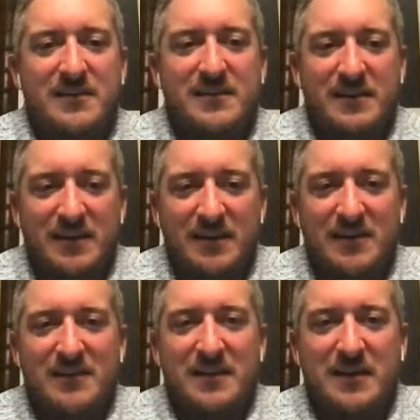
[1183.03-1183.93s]

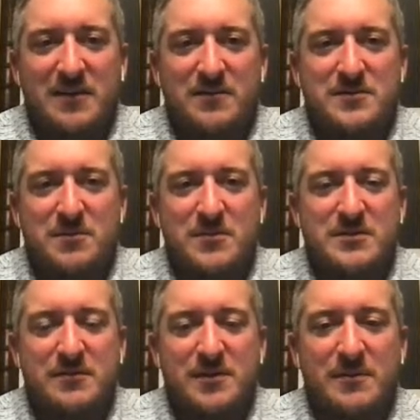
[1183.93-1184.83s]
Yeah, thank you so much
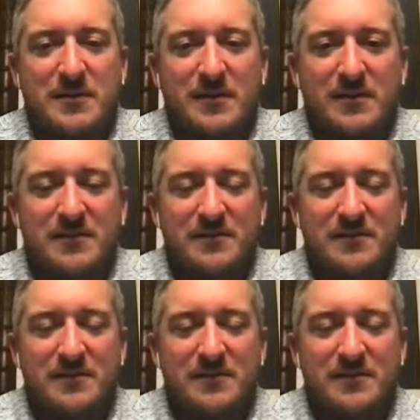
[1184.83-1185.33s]
for coming on.